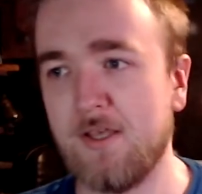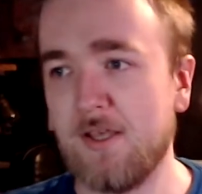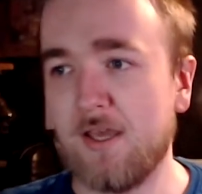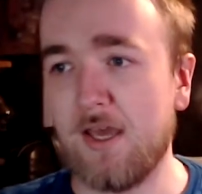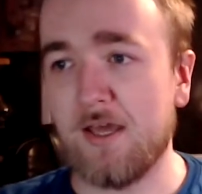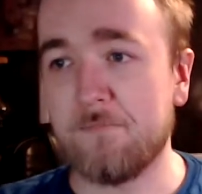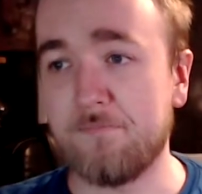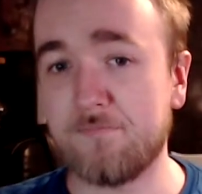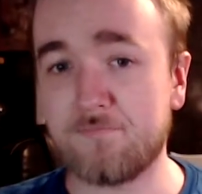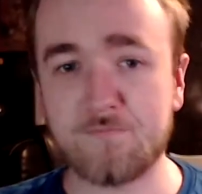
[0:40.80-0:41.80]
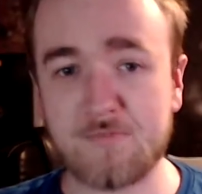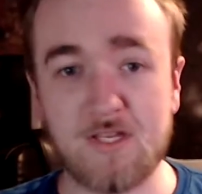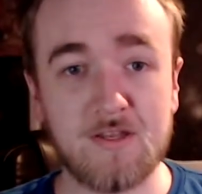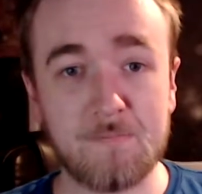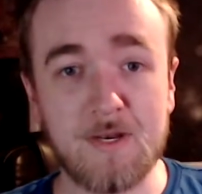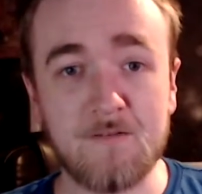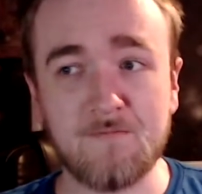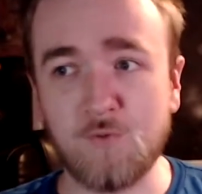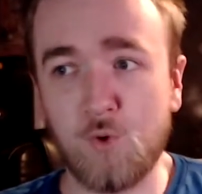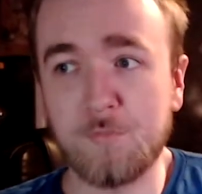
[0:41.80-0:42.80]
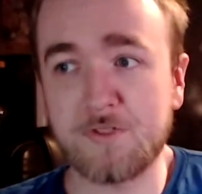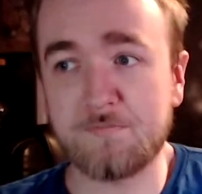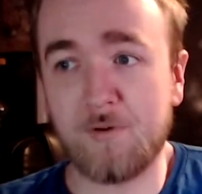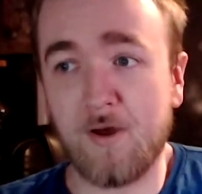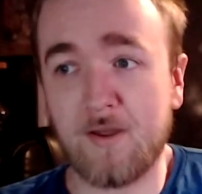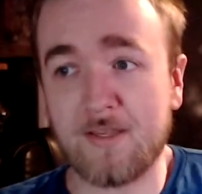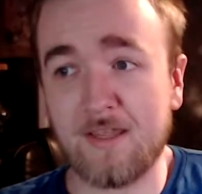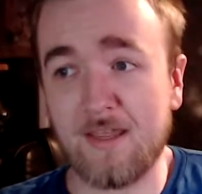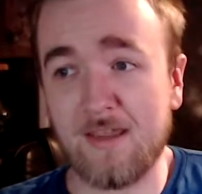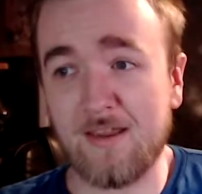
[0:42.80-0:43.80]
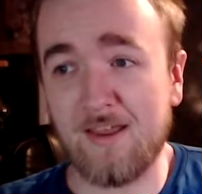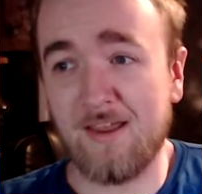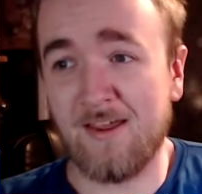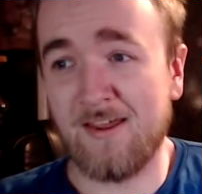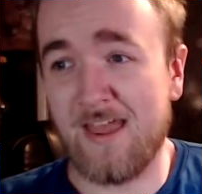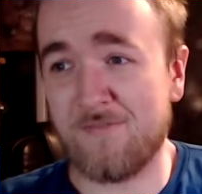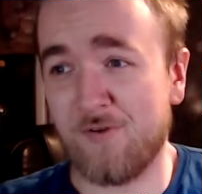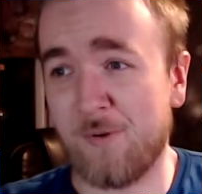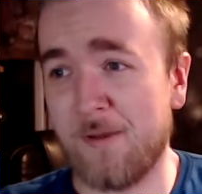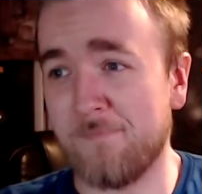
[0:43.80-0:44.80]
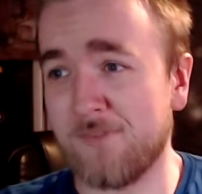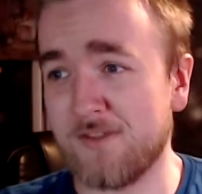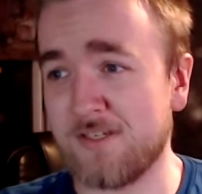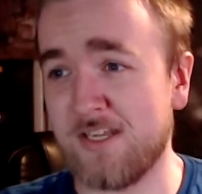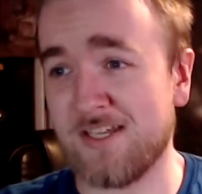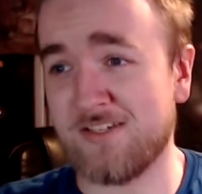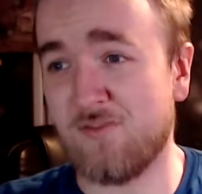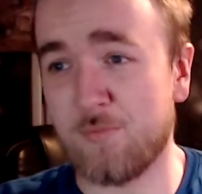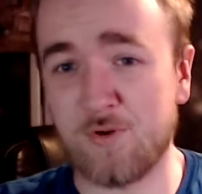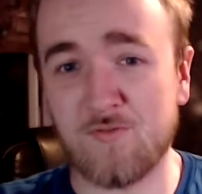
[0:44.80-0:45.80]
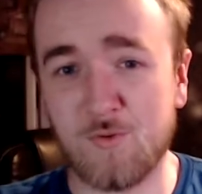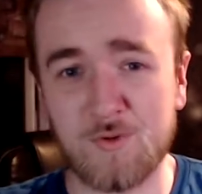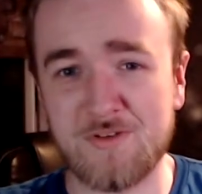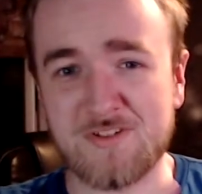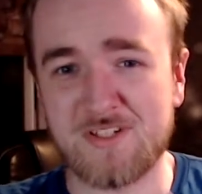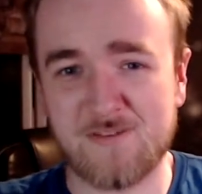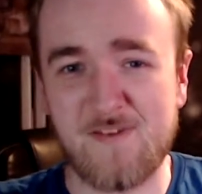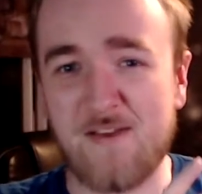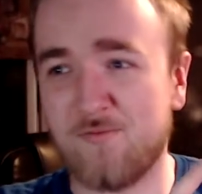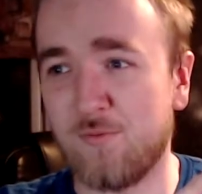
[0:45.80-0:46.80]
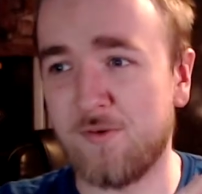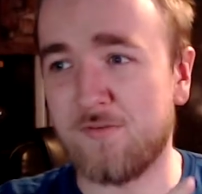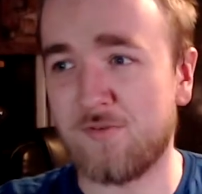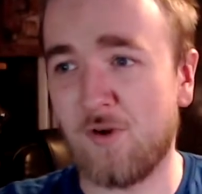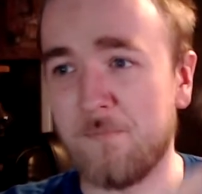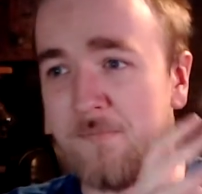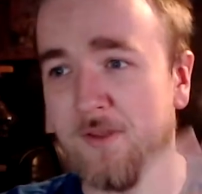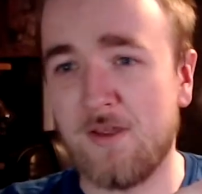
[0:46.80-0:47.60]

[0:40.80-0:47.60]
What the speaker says: So they've been informed by FOM that he has to remove all uses of F1 from